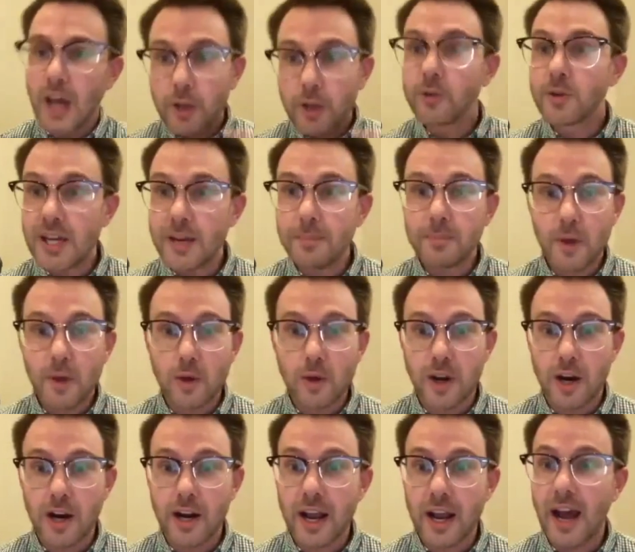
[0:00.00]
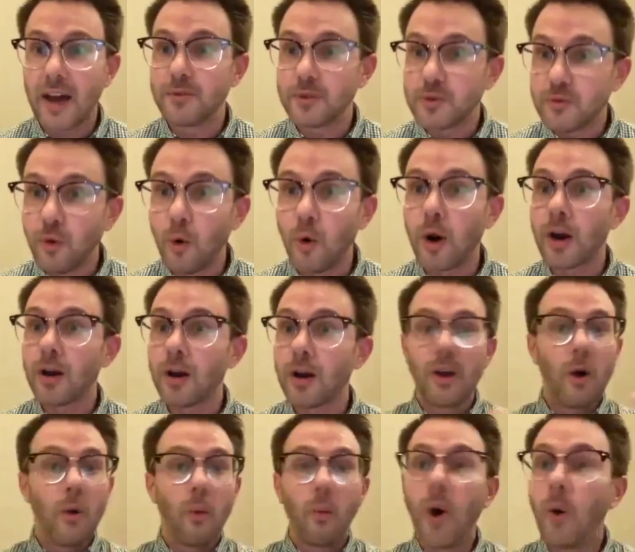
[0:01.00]
You'd keep those archives for
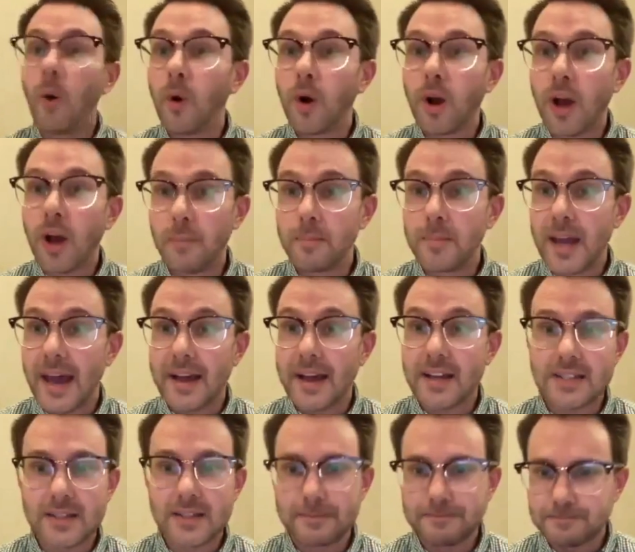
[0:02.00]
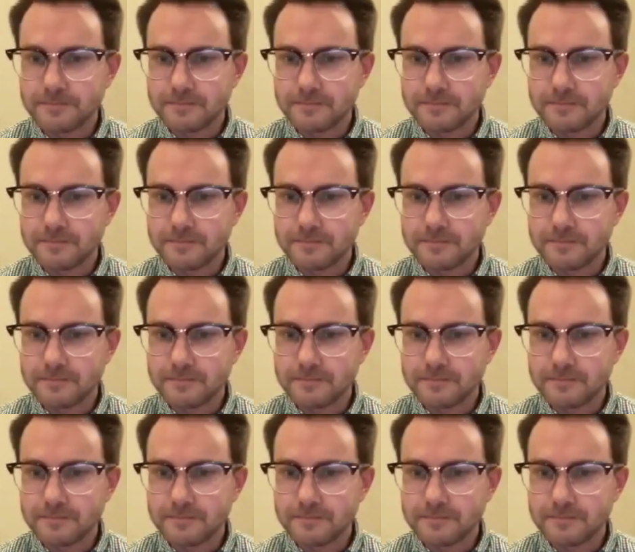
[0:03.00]
what will come next.